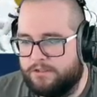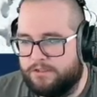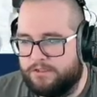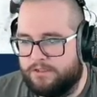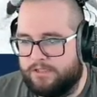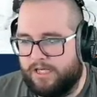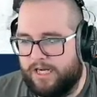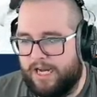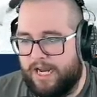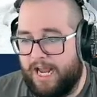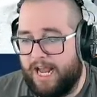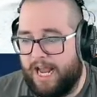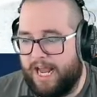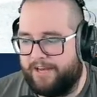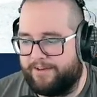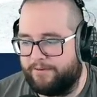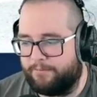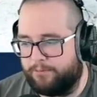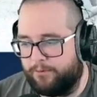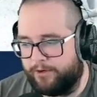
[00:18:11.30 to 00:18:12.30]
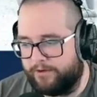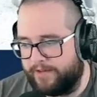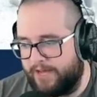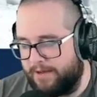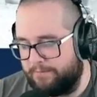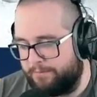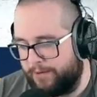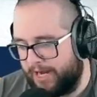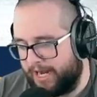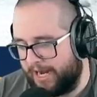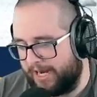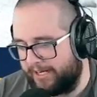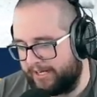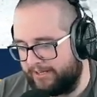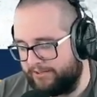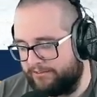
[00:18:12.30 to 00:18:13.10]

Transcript: I had to bring that back.